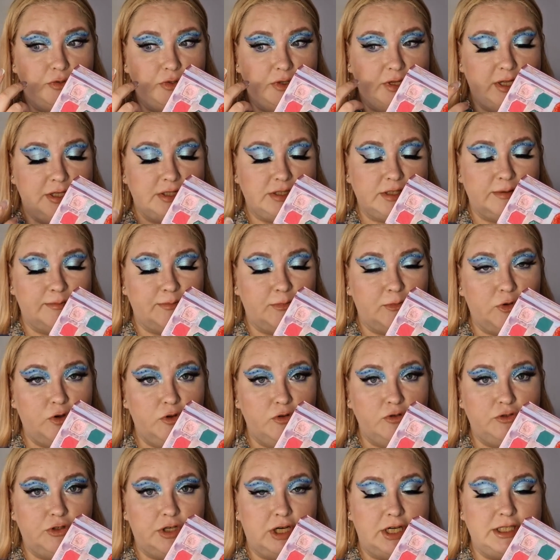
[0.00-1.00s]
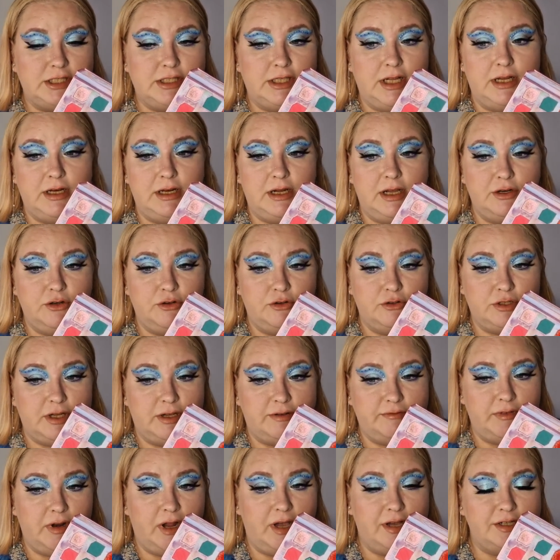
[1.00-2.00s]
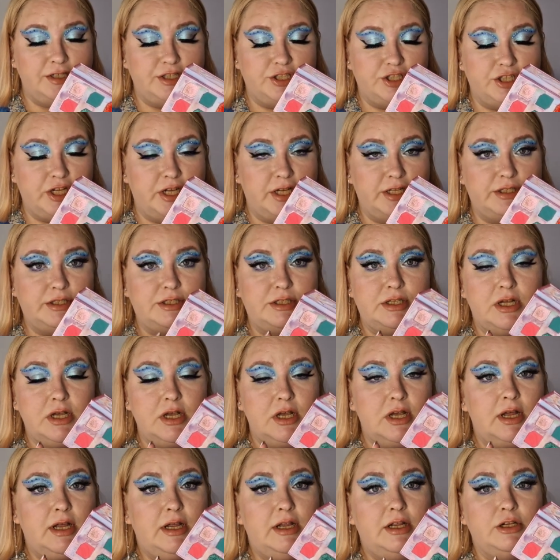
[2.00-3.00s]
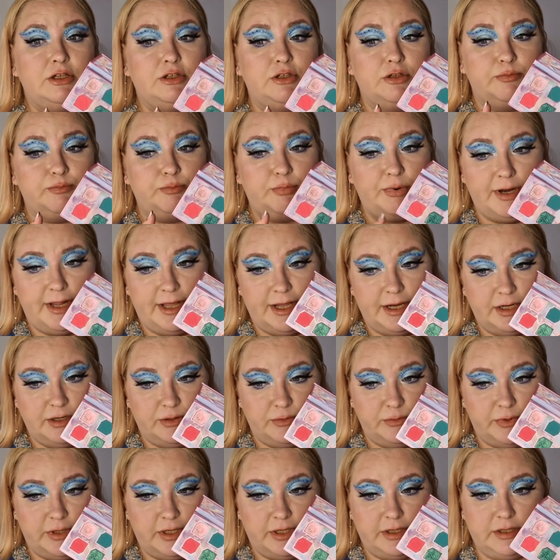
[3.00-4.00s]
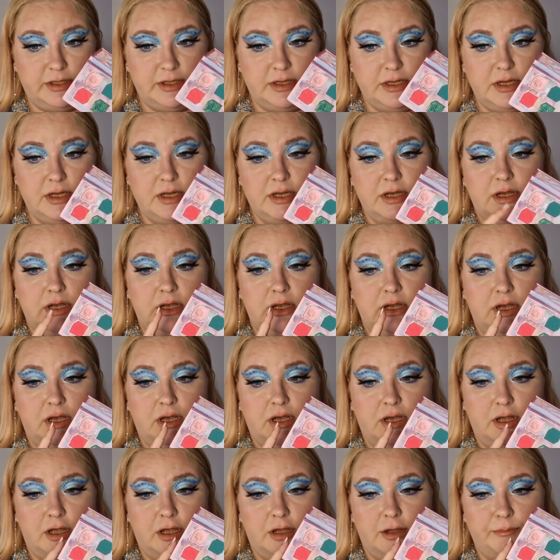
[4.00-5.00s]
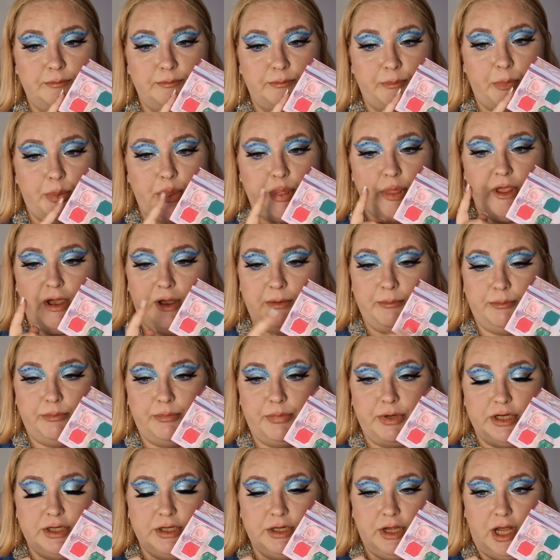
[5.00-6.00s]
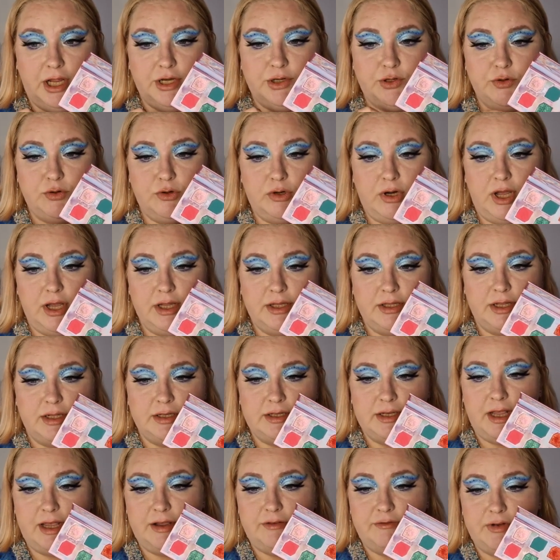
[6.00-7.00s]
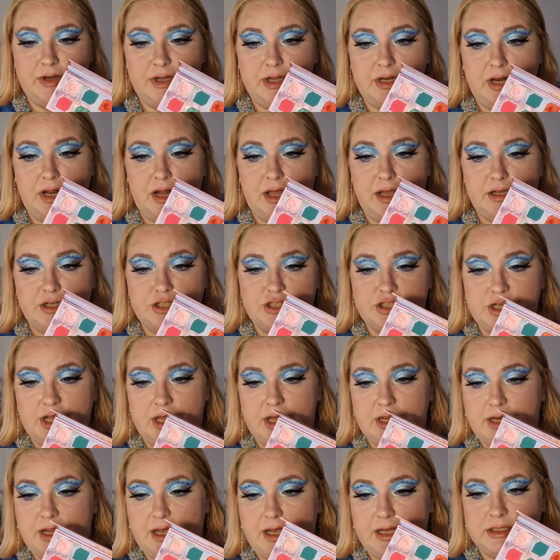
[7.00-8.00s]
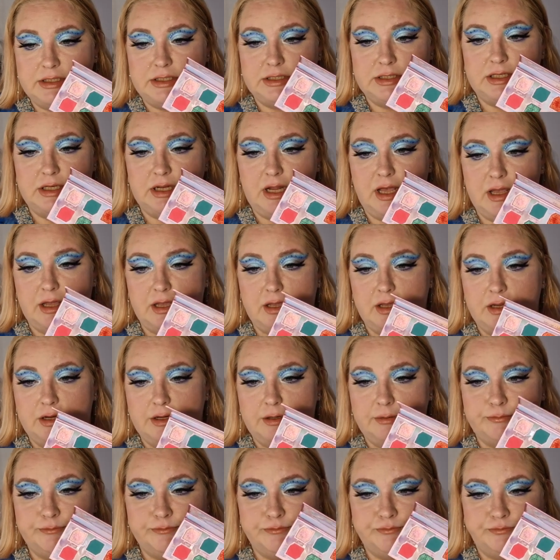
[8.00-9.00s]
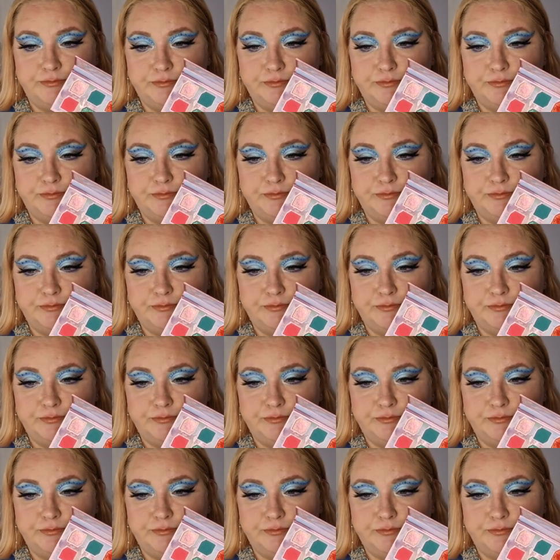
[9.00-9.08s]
get some contrast, and I don't have light shades to blend with. But I do like that every shade has like a